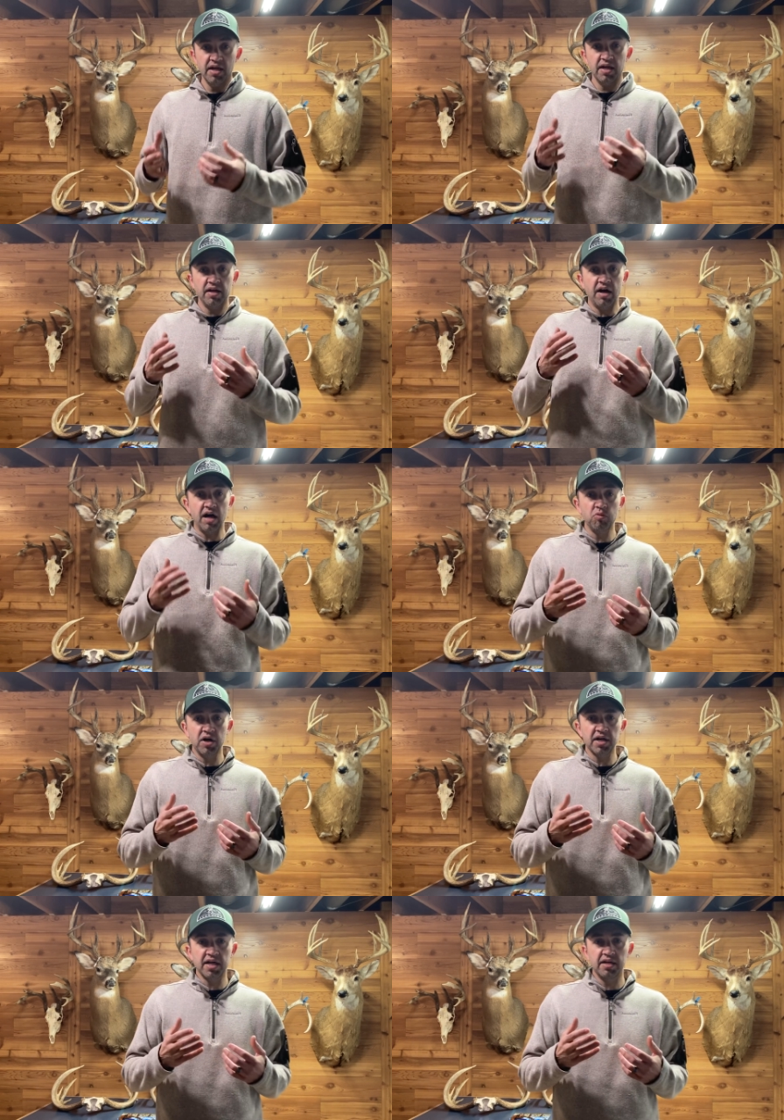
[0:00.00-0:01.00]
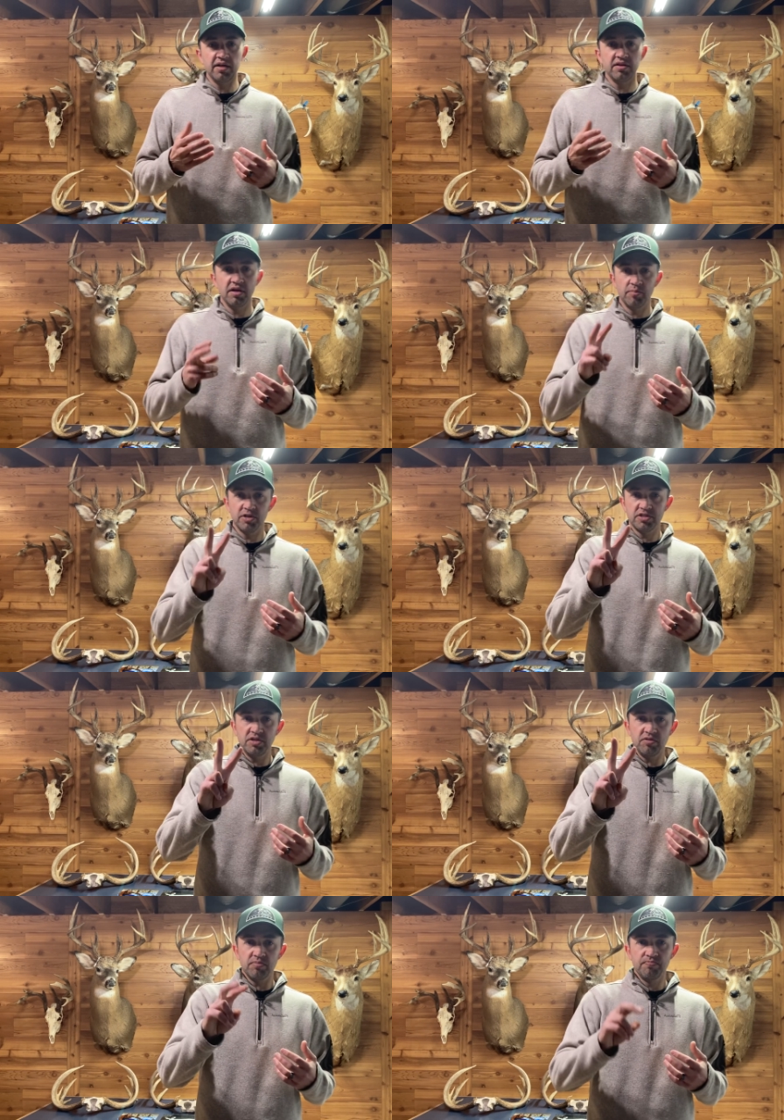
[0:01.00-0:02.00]
Now I want to get into number
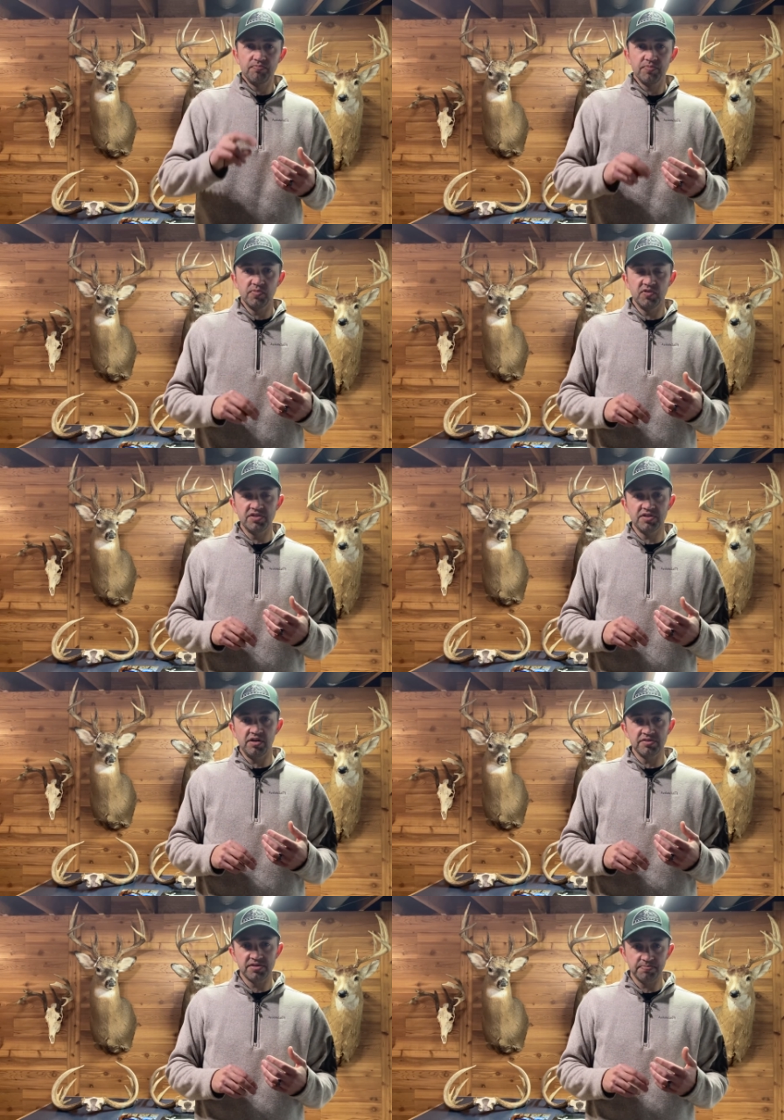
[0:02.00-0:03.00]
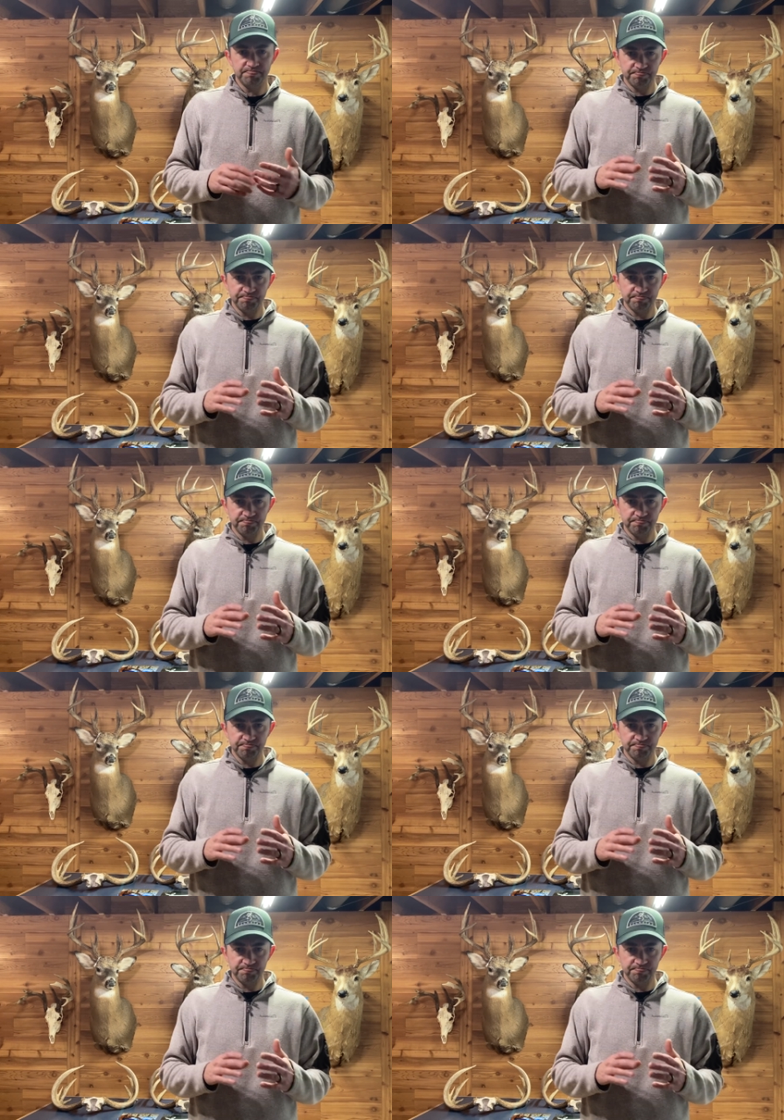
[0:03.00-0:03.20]
two, results.